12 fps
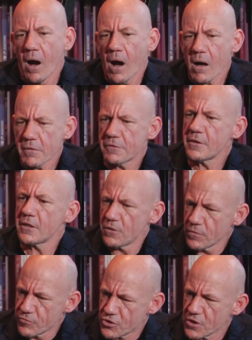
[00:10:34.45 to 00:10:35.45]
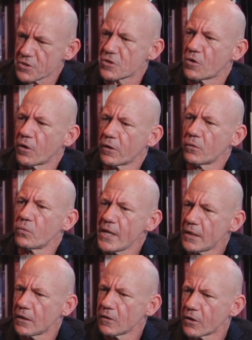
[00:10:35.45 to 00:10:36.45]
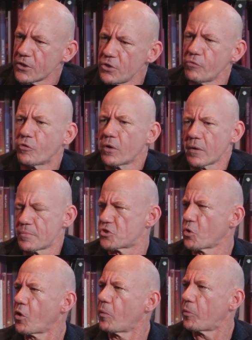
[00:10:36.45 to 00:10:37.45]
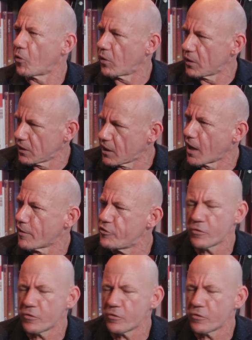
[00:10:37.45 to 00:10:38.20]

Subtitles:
I think you've just got to read a lot. You've got to absorb life.